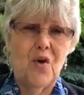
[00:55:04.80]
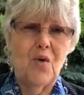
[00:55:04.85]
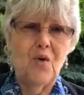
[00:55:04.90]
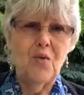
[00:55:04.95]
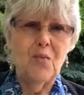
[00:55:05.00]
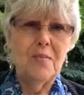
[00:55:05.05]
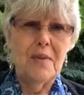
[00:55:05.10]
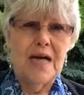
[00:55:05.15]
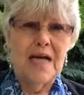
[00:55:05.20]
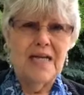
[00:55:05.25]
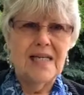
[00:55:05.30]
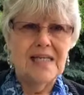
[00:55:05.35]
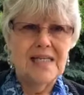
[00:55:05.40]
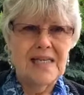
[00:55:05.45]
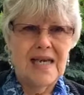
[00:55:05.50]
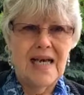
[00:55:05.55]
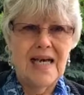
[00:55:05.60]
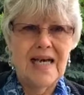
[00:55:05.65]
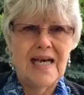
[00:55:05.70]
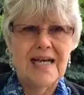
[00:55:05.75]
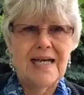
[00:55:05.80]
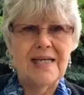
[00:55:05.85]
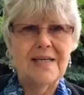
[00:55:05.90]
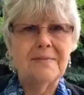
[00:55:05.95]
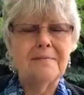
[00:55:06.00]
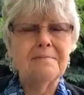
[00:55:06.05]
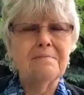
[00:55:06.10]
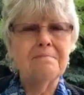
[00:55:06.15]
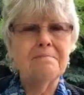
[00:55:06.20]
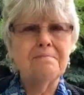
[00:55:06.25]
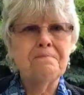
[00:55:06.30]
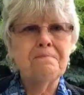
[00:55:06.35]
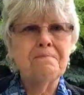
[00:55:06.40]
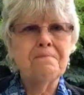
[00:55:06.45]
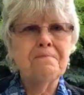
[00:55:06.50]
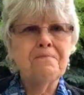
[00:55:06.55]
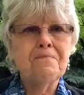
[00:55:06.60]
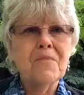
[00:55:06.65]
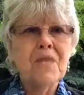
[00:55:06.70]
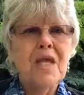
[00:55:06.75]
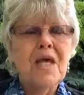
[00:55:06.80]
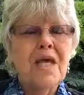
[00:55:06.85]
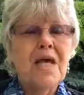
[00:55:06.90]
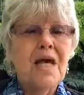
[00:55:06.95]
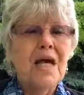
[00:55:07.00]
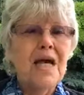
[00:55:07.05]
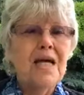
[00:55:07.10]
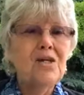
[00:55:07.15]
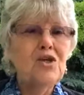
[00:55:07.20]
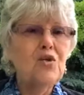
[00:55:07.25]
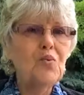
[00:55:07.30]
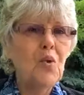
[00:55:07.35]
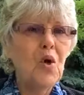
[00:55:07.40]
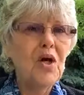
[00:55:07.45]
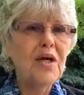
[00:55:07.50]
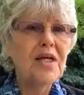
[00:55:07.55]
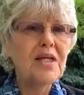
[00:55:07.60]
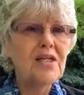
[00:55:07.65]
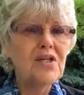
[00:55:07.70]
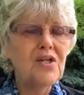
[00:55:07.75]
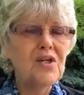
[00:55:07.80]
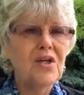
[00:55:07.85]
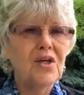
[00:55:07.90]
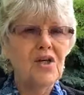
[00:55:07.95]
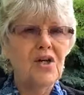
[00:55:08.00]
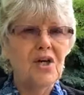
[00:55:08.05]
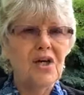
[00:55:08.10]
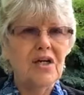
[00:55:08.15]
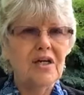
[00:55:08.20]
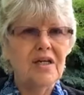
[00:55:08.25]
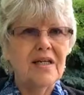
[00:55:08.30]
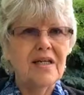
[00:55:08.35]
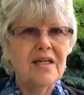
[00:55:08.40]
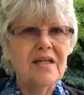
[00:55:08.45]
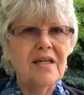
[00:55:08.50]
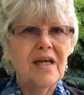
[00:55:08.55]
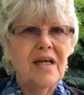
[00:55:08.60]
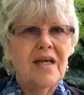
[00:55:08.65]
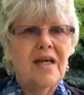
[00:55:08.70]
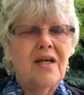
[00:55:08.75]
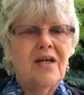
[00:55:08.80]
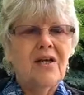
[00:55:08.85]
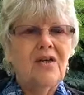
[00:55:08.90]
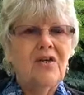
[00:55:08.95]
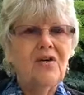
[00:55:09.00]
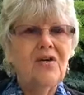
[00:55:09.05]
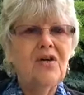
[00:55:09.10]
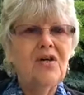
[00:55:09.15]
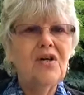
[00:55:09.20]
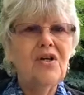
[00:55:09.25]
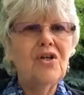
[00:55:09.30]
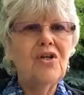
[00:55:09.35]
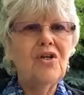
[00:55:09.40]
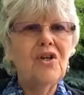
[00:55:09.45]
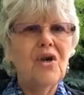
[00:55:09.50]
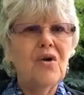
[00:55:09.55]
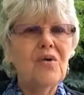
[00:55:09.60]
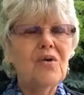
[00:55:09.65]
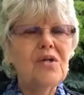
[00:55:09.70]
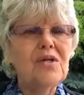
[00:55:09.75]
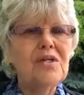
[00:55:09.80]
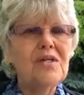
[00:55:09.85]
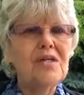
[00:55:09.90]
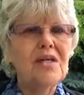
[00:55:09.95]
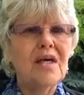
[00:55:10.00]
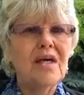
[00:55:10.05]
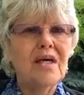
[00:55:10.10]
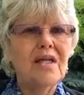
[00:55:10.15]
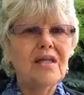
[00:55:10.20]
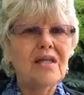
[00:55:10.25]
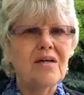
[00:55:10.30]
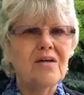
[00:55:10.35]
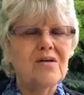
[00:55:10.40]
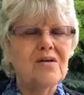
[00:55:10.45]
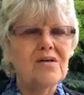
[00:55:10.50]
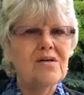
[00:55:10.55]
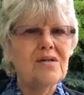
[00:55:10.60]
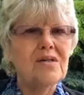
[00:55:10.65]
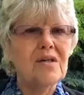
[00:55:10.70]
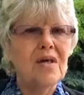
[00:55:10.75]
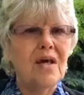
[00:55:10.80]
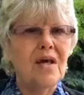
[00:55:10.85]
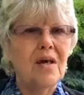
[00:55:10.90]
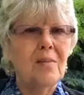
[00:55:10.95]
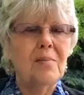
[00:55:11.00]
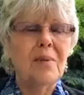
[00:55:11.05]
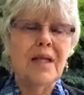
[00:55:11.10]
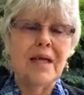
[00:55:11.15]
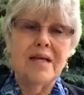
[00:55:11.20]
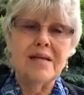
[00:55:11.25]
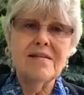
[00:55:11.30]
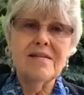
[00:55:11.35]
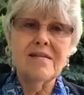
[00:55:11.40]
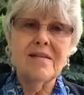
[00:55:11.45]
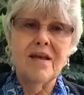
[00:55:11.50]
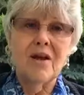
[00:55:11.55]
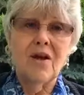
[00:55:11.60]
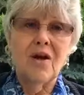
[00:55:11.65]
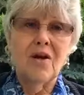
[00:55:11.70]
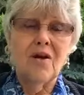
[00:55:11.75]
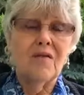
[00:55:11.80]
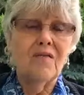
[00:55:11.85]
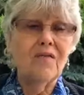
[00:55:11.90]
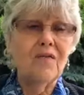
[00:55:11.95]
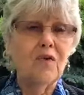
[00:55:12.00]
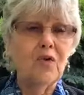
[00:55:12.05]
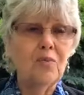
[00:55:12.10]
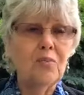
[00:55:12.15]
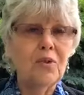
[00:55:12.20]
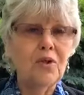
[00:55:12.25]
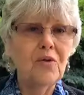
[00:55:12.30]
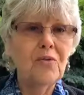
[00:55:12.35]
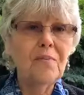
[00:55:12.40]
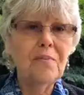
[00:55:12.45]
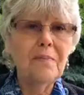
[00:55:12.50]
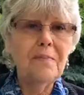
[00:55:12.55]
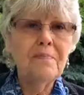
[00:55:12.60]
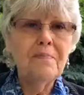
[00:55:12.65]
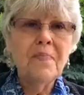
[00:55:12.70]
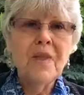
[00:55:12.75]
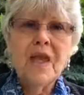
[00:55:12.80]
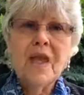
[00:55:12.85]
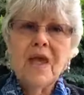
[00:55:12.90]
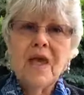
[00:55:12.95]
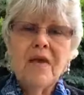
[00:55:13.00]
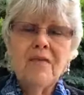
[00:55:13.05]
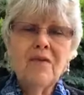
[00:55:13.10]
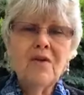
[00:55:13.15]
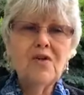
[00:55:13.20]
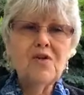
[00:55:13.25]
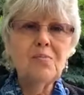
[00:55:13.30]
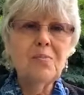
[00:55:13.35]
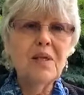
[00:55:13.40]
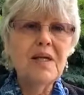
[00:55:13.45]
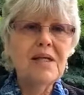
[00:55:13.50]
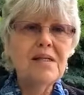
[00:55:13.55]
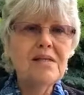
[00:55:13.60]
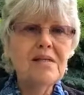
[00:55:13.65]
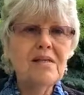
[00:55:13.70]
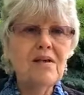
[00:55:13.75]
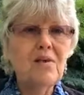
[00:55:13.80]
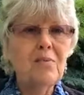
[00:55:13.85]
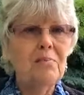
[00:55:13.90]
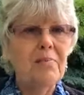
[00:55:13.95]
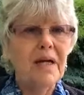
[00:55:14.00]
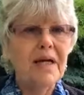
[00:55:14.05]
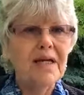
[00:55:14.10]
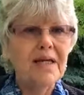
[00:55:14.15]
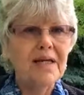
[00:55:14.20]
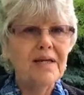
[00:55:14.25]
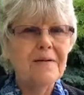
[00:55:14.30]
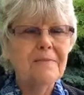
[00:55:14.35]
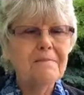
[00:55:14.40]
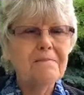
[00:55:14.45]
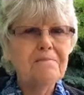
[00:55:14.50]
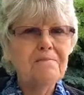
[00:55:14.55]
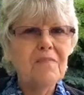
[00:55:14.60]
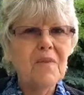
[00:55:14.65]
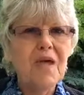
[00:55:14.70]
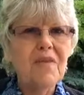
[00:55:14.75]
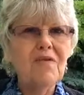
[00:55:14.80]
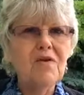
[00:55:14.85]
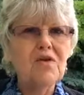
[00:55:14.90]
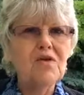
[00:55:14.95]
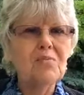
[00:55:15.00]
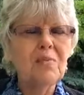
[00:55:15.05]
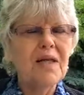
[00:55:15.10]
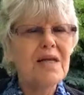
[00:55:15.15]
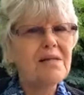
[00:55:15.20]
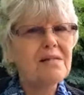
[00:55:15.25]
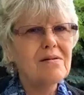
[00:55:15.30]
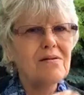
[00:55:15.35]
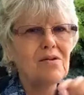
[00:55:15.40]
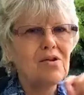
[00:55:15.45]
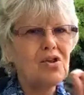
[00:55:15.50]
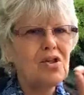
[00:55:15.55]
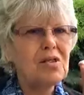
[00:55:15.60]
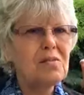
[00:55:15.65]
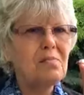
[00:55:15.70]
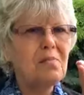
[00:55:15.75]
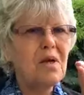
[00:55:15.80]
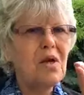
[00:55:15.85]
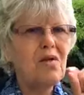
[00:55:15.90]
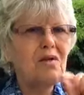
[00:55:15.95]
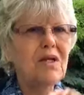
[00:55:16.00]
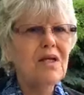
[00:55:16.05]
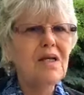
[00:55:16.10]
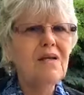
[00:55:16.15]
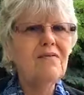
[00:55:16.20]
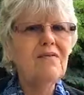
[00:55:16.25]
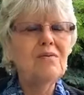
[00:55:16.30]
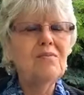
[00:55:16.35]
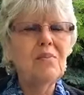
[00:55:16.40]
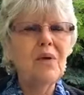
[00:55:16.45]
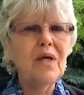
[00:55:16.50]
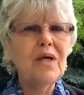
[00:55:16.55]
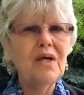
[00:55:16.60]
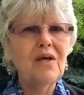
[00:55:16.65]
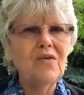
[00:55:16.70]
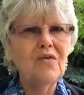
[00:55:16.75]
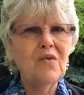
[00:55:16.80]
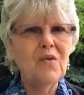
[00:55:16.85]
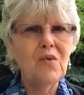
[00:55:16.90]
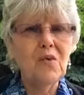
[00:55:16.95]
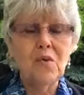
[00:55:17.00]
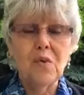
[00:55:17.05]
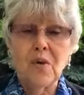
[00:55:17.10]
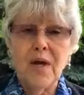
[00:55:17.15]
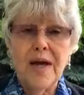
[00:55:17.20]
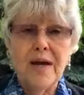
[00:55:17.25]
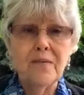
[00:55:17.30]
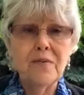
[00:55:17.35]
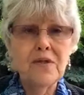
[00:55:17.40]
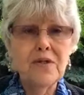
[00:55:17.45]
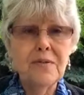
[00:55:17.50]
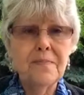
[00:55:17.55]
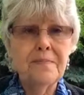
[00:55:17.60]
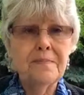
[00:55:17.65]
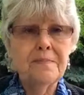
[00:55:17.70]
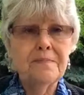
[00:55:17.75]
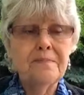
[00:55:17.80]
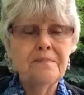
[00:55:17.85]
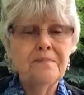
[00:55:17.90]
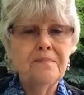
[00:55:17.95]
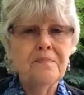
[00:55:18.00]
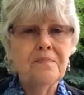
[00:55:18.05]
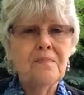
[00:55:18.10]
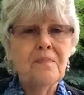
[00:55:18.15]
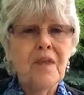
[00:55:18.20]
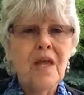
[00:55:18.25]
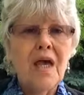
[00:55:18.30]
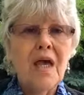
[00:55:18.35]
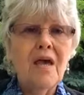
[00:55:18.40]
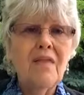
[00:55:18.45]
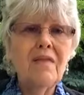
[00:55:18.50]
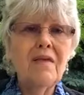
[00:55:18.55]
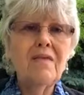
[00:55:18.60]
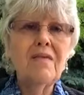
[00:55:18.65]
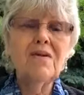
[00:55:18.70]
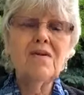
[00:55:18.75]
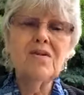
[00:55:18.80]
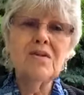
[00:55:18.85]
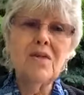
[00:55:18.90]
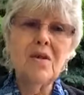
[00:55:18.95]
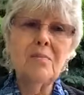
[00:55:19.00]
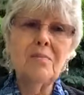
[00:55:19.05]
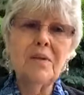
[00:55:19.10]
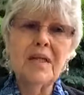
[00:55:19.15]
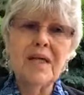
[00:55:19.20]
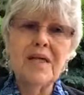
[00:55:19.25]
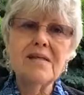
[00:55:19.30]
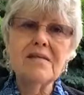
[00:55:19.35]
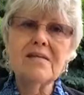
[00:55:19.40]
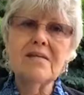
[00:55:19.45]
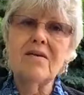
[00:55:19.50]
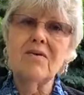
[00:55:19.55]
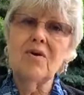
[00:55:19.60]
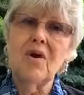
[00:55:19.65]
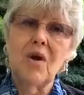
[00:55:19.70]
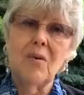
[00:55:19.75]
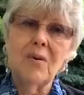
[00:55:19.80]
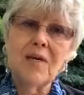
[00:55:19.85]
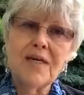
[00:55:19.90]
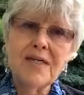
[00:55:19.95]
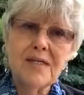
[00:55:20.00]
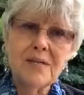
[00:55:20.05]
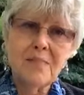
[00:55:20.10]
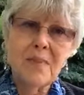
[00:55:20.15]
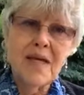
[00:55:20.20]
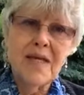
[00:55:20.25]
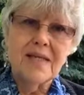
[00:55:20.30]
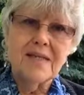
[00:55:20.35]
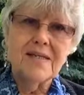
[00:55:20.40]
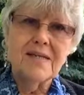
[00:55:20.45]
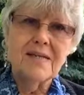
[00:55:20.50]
own mind's eye. As you walk into the garden, you're going to notice that there's uh, plants that are in full bloom, there's plants that are budding, and there's plants that are just barely even breaking through the ground. And then there's some plants that are already spent.